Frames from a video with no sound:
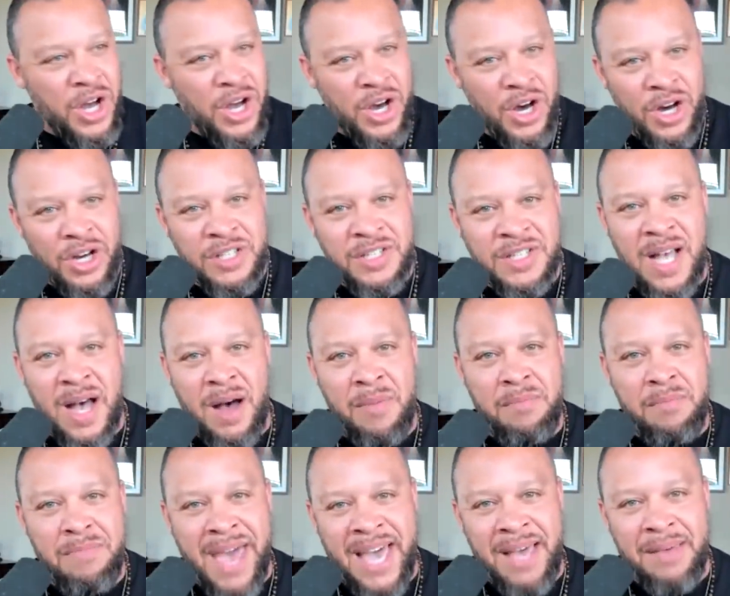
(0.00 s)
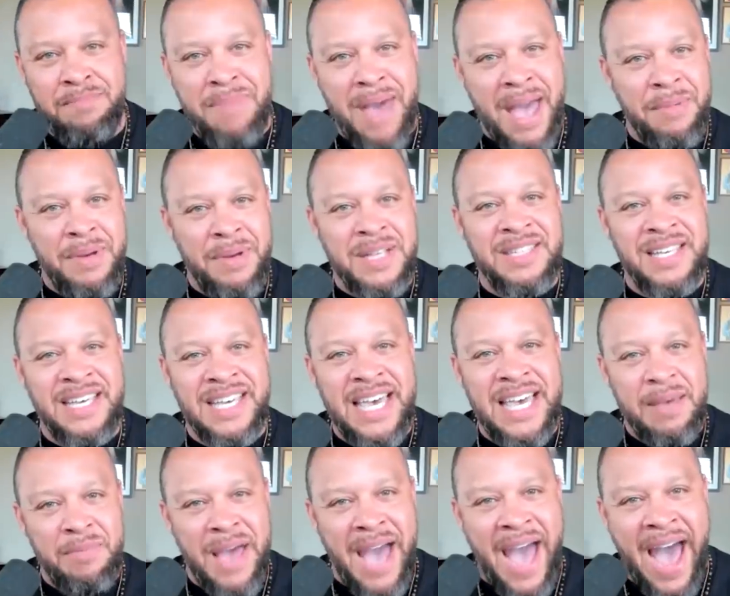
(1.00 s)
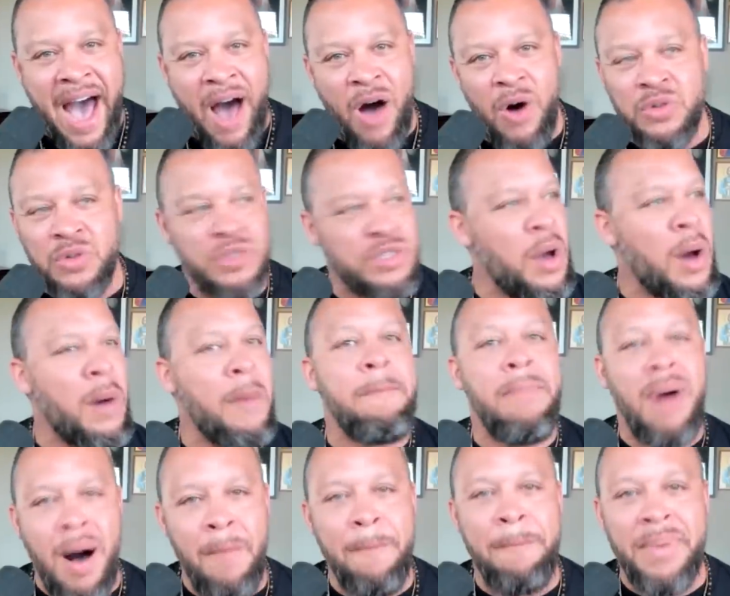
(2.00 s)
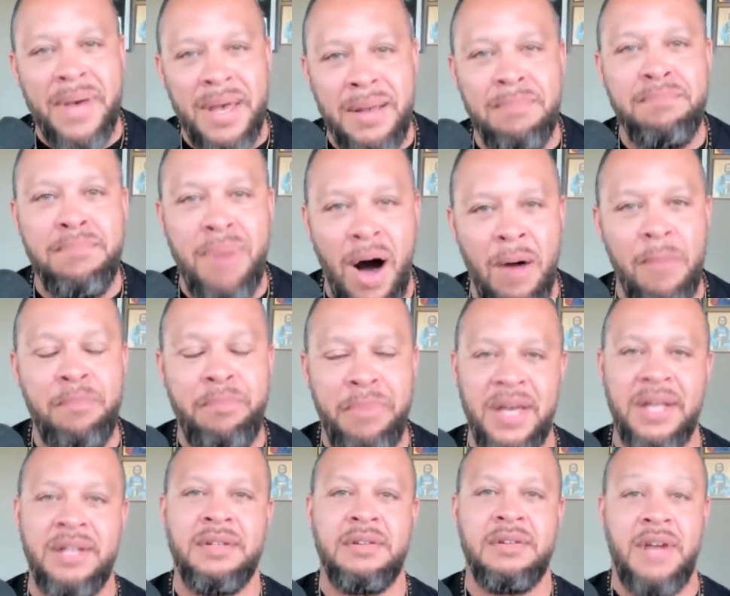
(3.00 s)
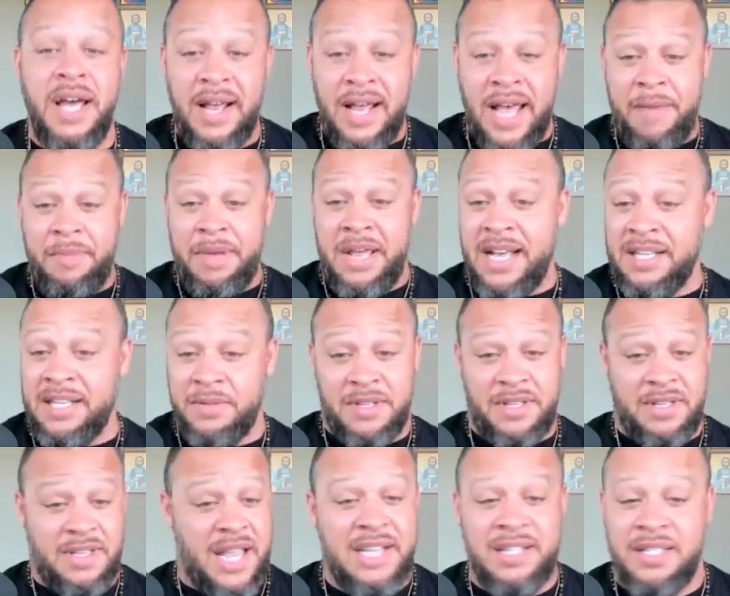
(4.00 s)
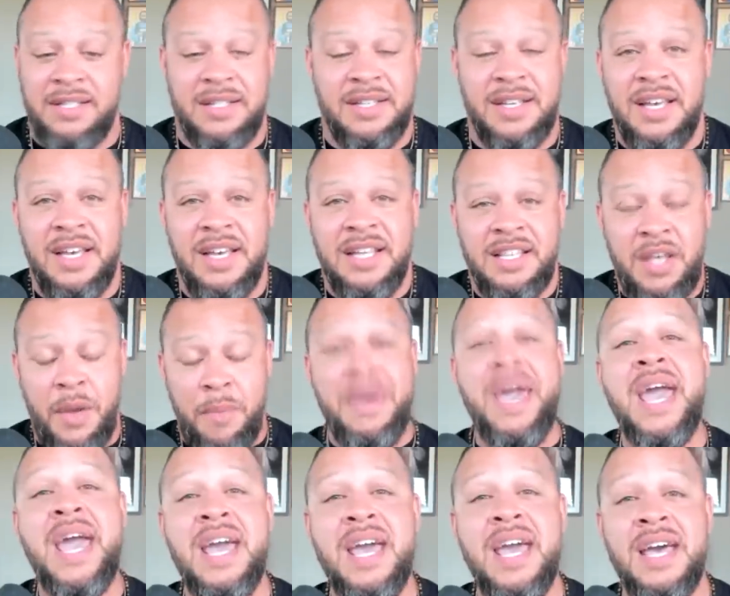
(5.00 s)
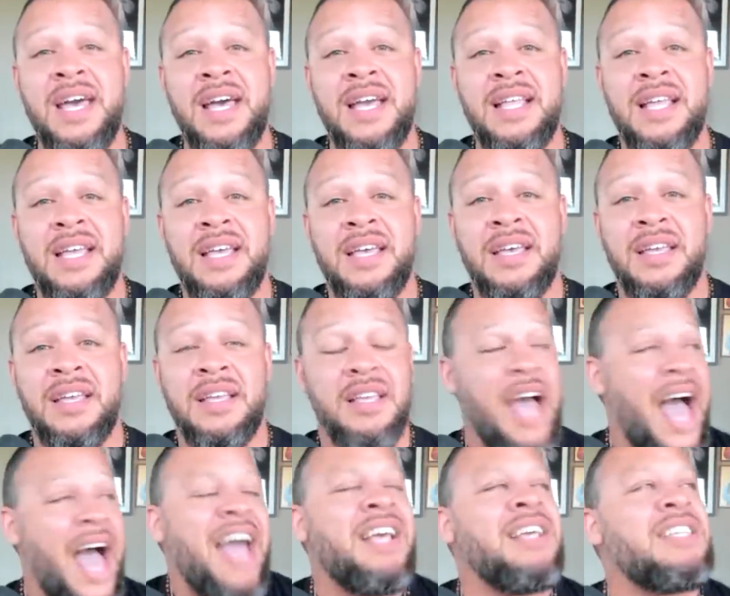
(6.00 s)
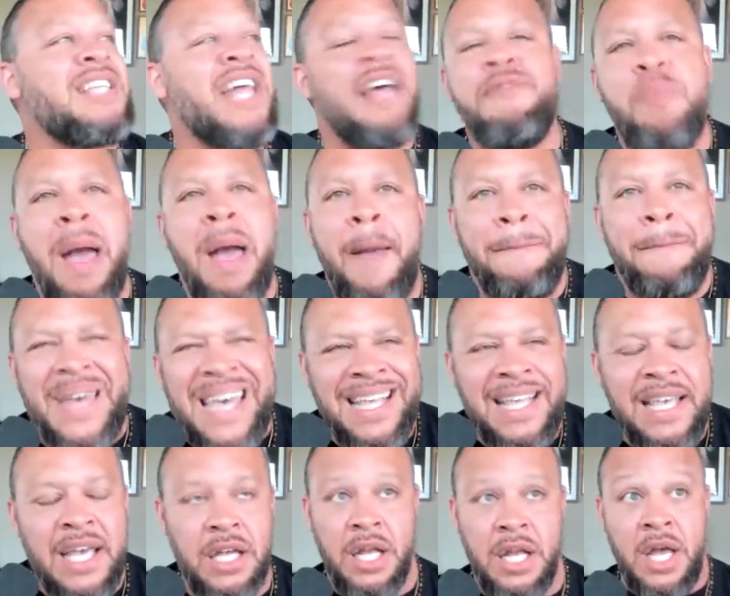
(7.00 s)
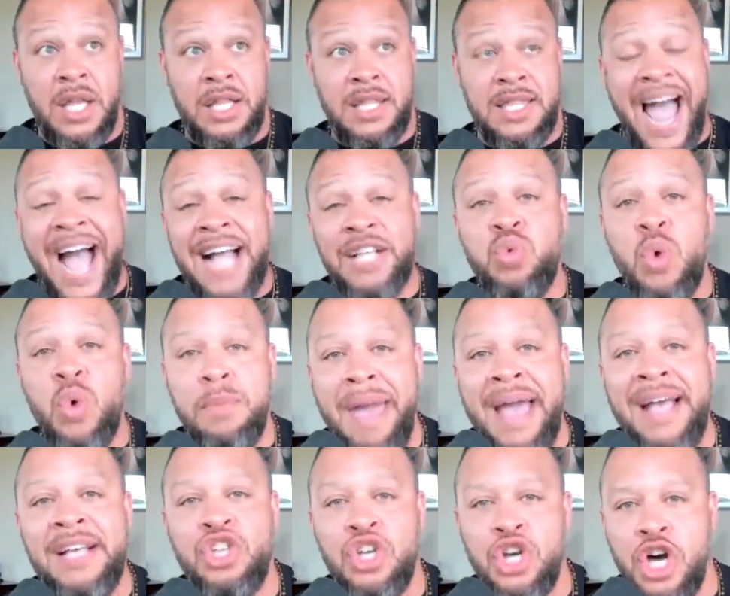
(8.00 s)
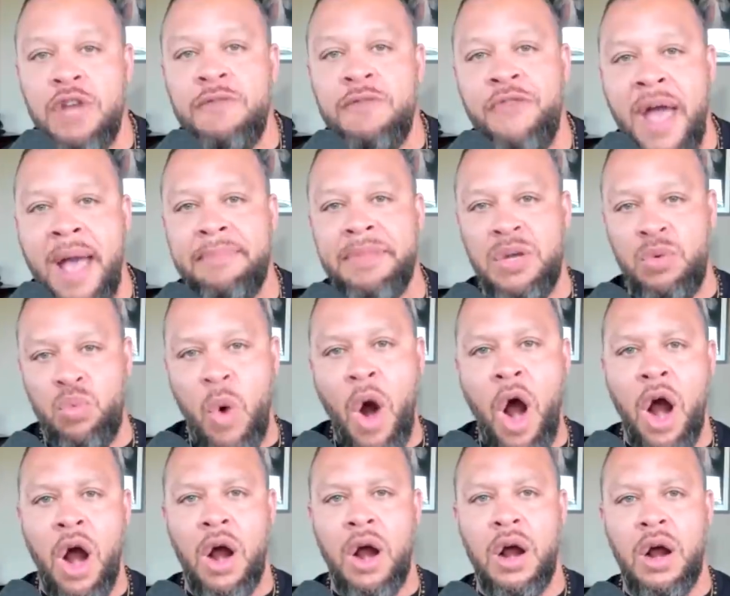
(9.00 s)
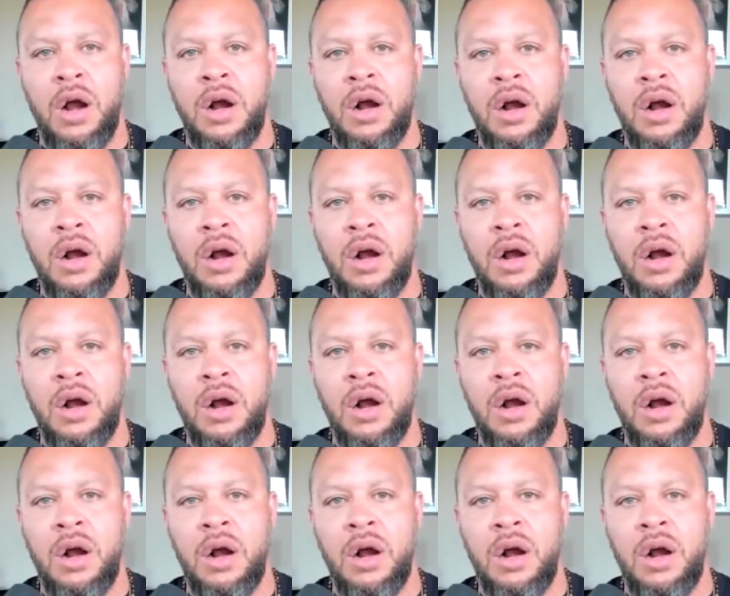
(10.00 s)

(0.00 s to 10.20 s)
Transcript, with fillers: Cook something, make babies, and keep your house bumping, bumping. Right? I mean, that's that's to me, I, it's not even my opinion. That's what makes a good family work.